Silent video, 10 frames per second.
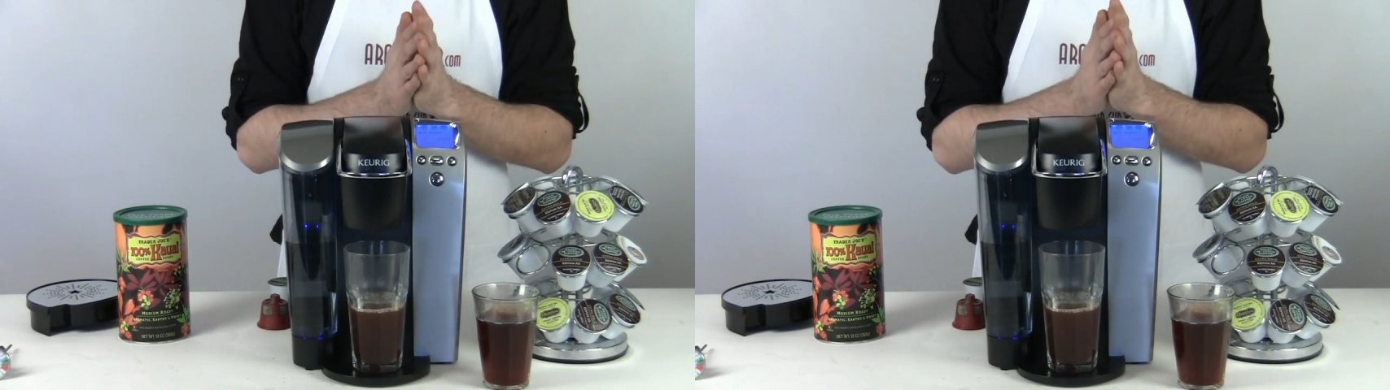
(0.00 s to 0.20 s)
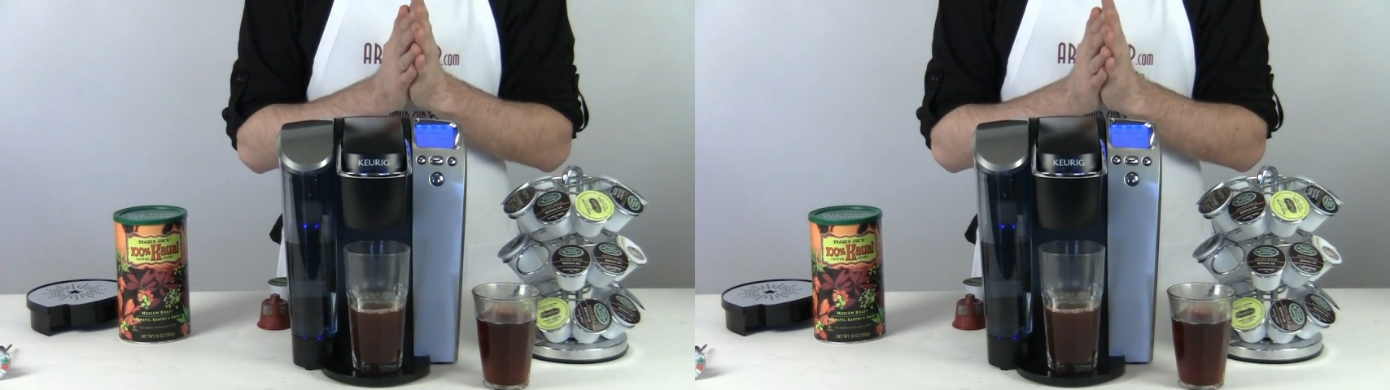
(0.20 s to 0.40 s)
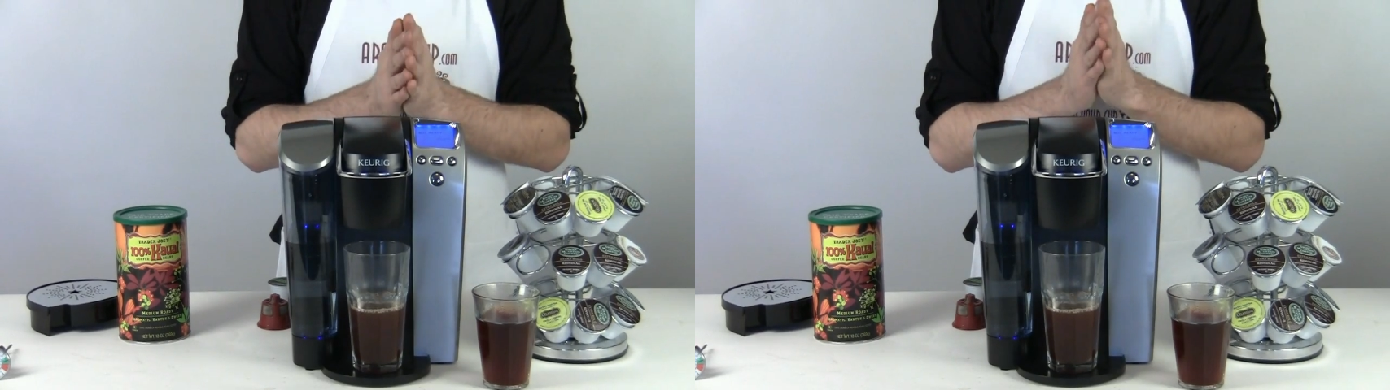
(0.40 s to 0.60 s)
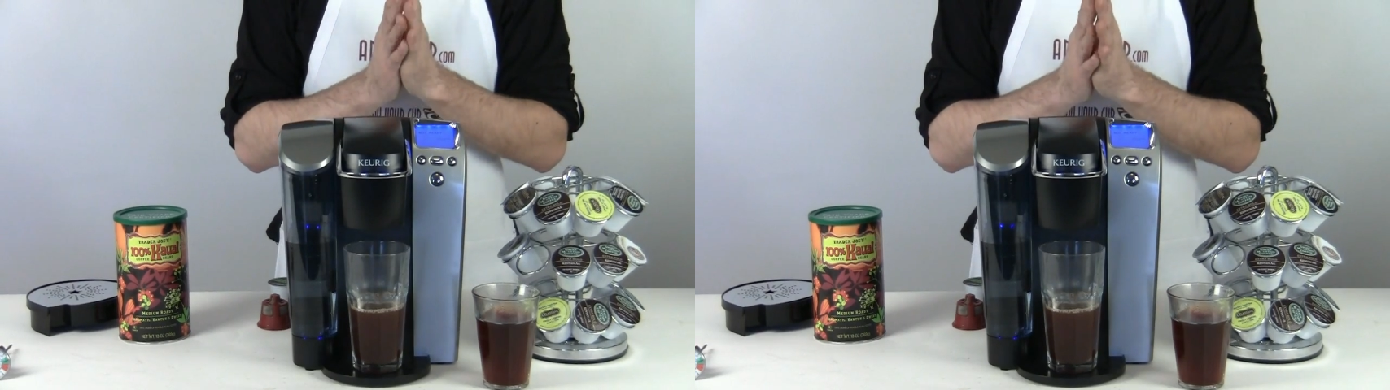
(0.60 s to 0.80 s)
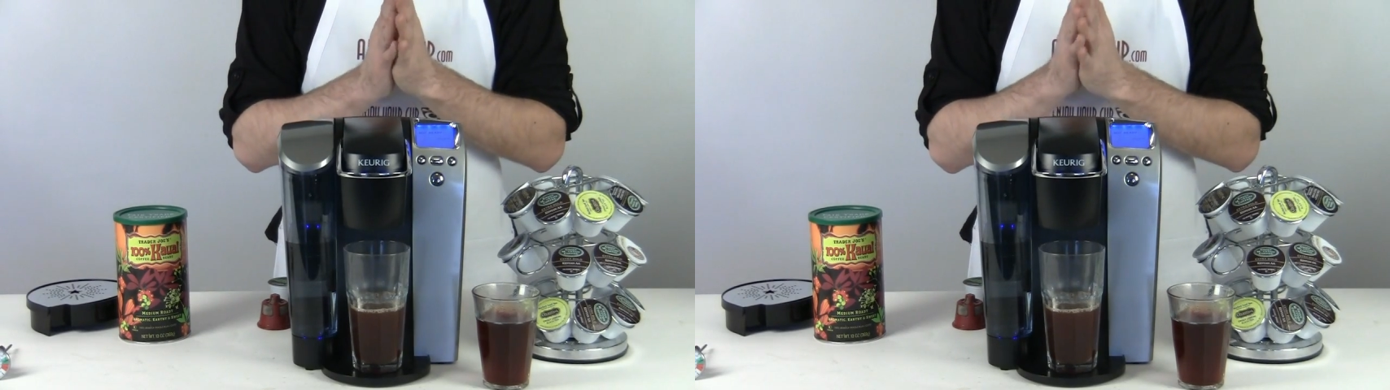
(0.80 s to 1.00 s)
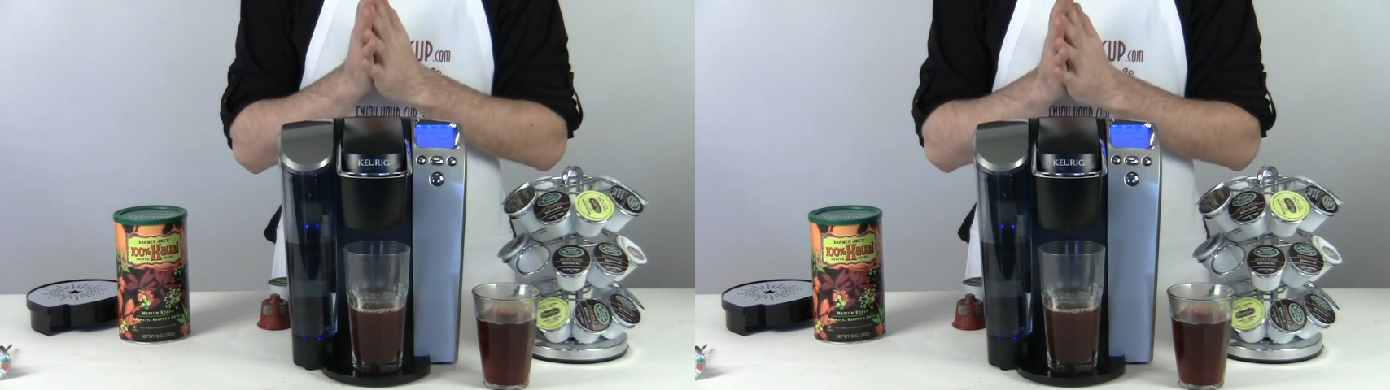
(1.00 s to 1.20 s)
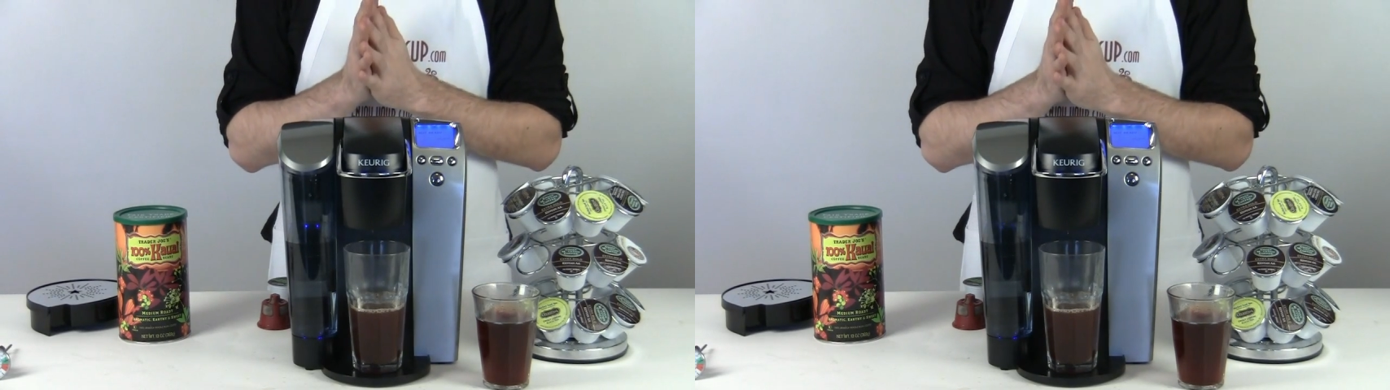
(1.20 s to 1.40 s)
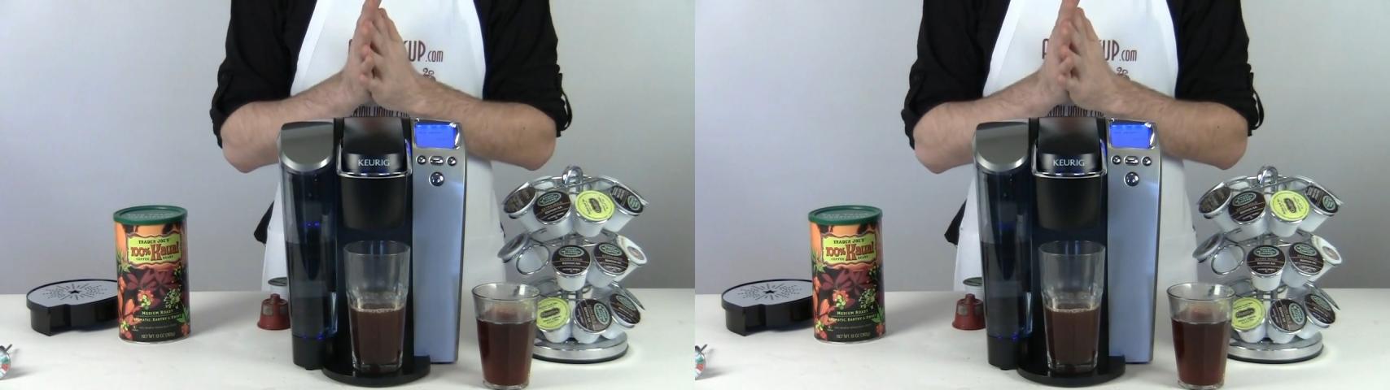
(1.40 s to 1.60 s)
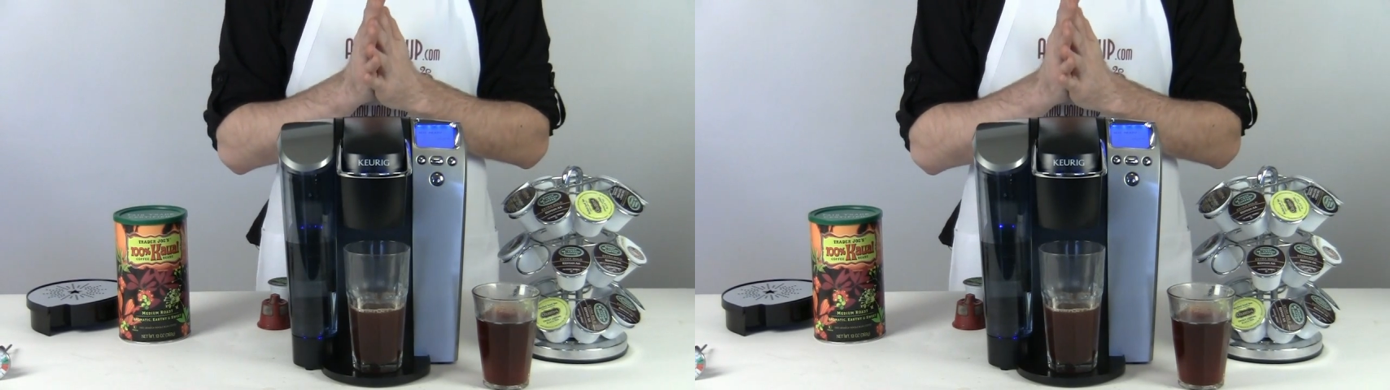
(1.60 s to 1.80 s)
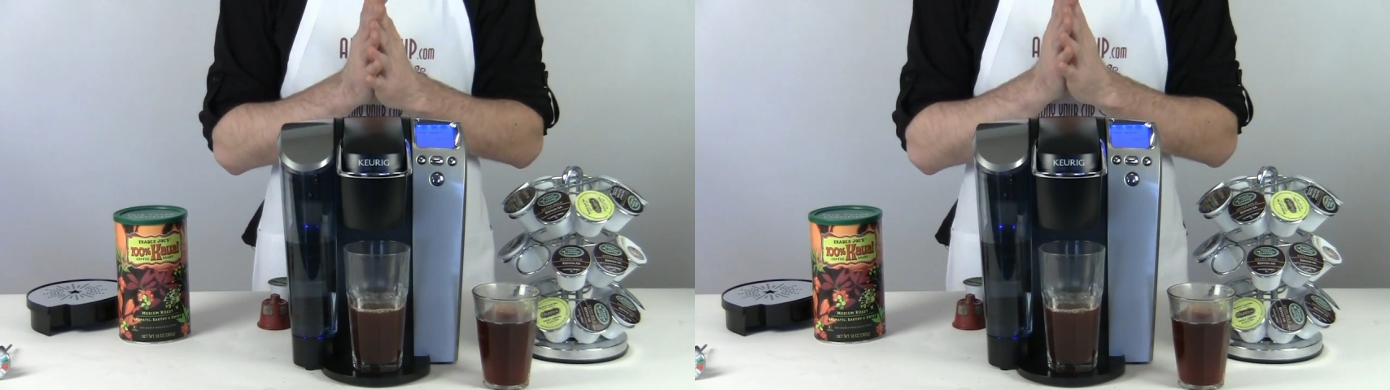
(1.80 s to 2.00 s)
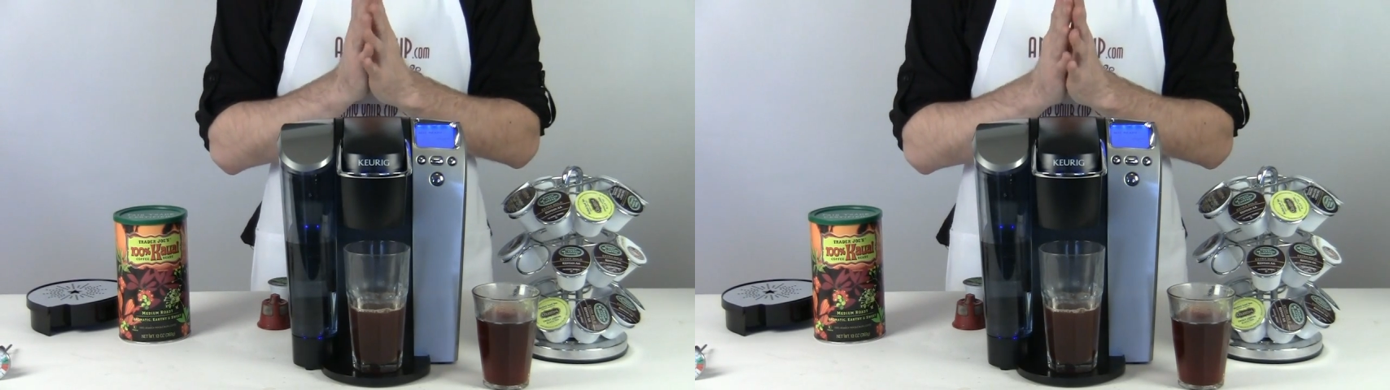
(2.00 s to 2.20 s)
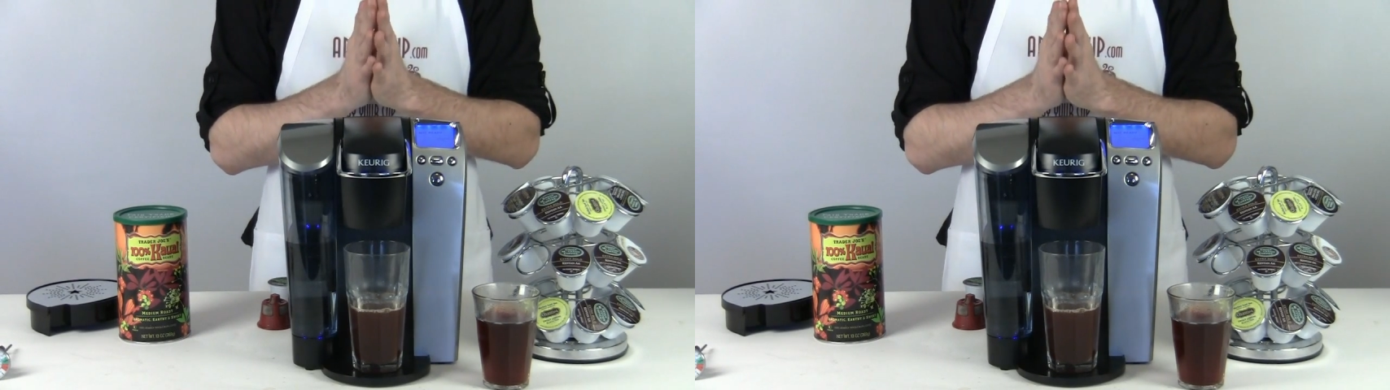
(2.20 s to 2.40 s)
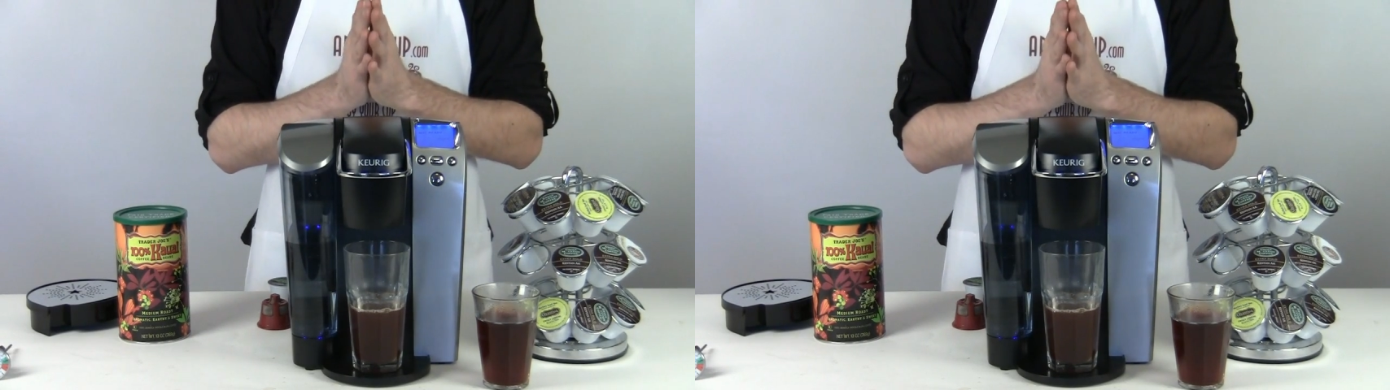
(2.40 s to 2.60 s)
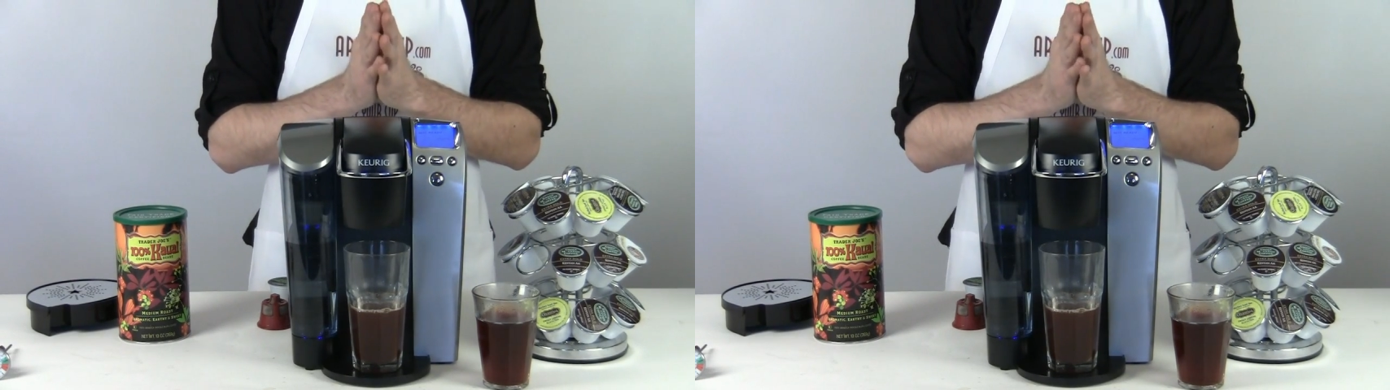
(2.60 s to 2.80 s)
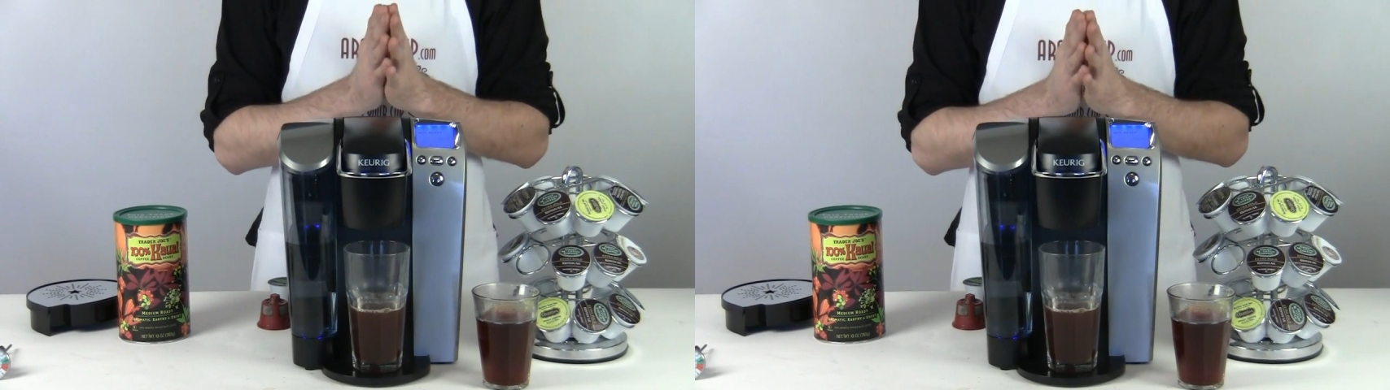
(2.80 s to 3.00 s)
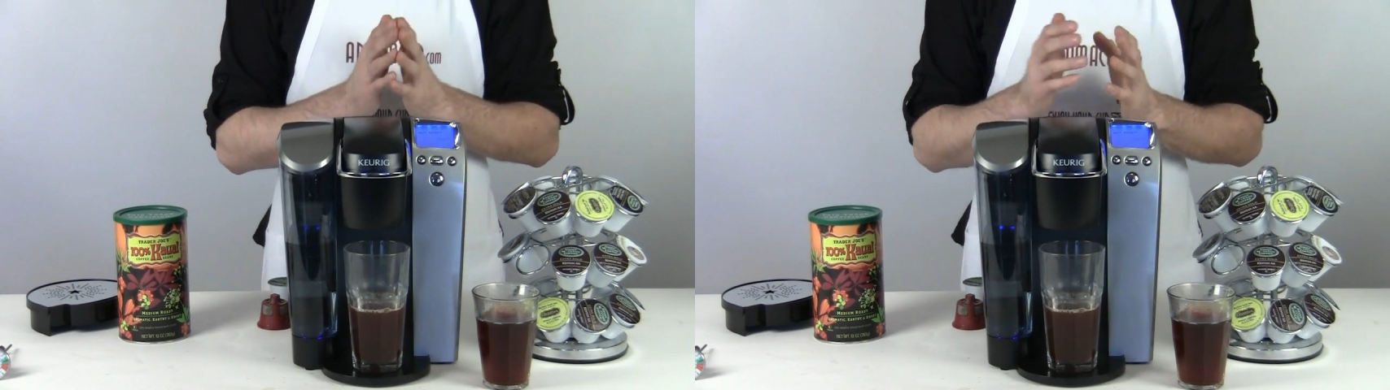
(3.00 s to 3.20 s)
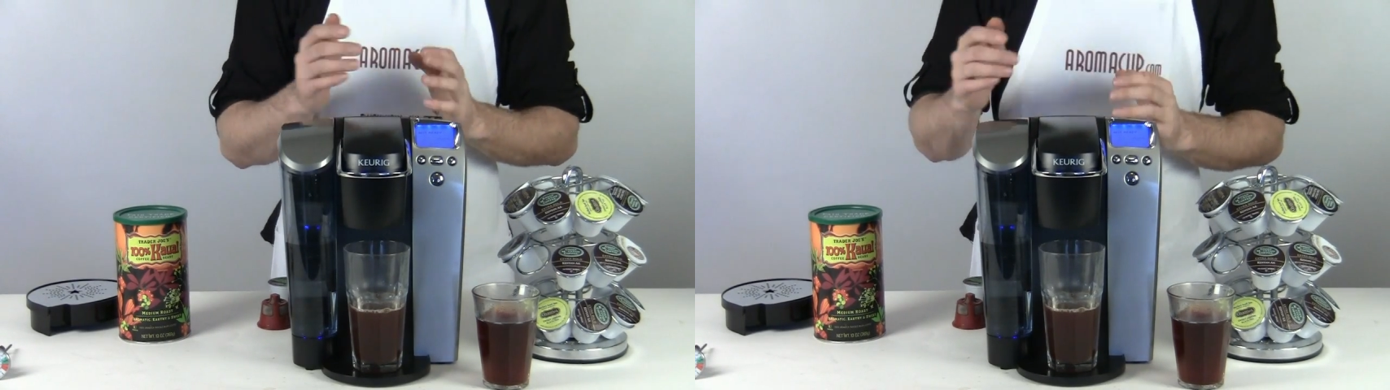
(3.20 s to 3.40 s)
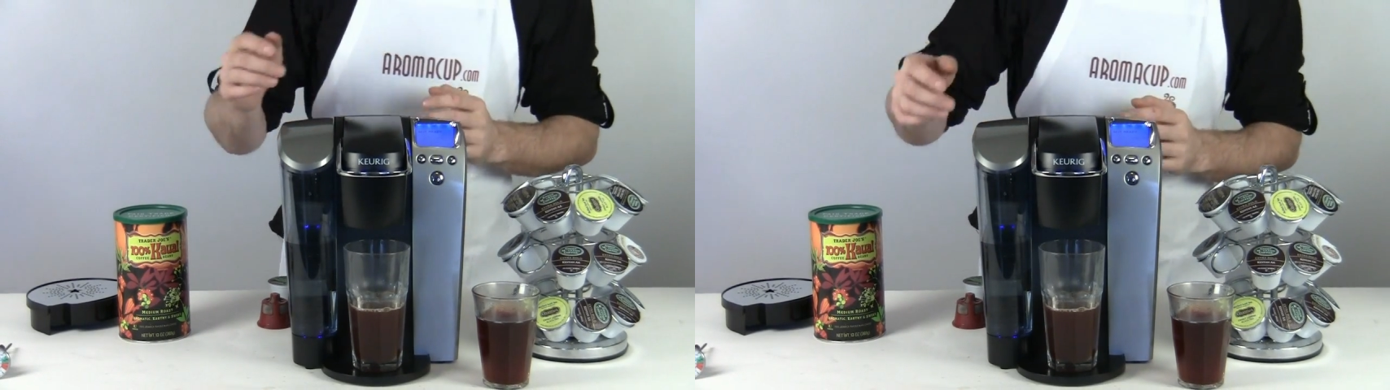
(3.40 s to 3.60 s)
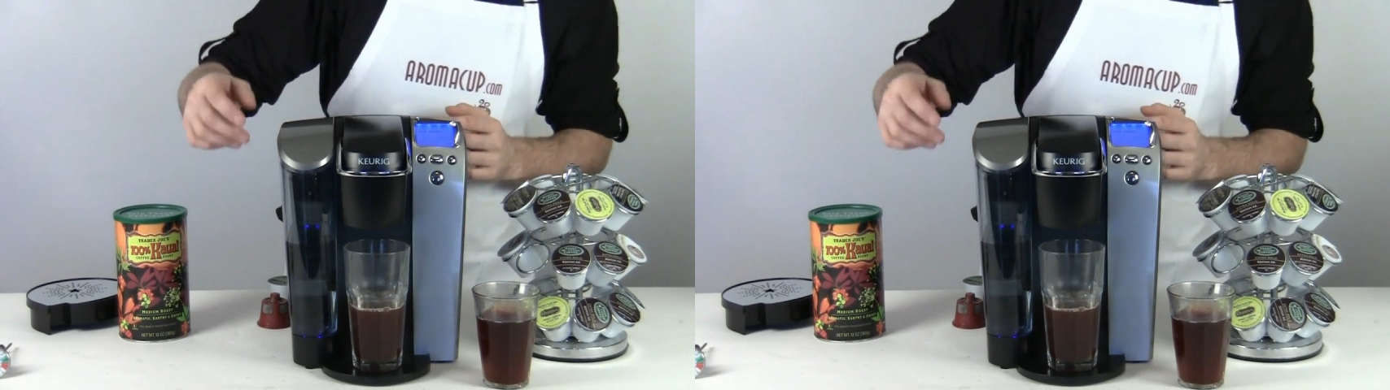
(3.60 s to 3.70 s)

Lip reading: No face is visible, so there are no lips to read.